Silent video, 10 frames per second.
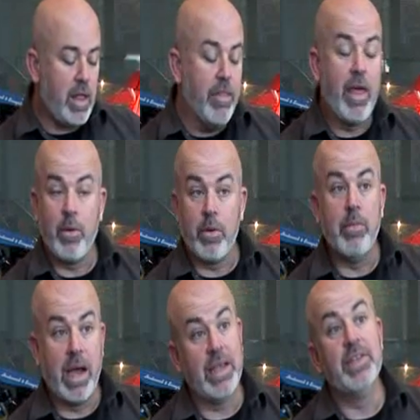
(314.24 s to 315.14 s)
and they were
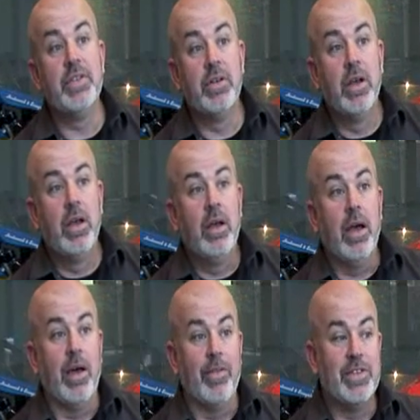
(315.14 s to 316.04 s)
amazed.
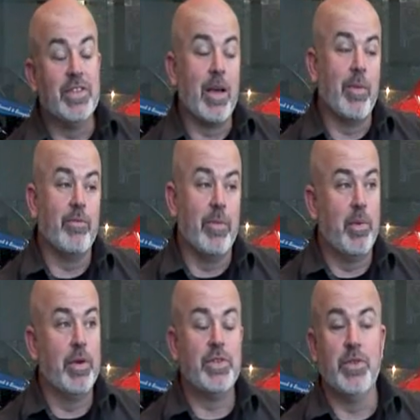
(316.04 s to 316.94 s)
This is coming from a
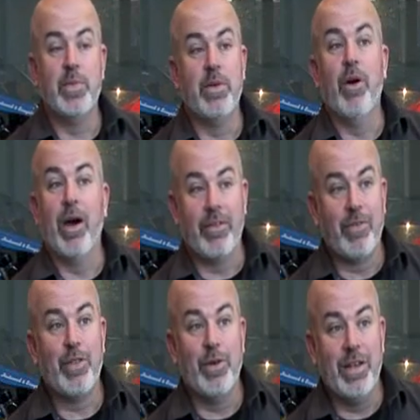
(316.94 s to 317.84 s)
person who's been riding
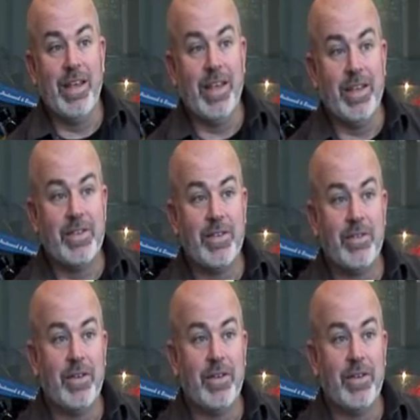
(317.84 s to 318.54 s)
for 30 years.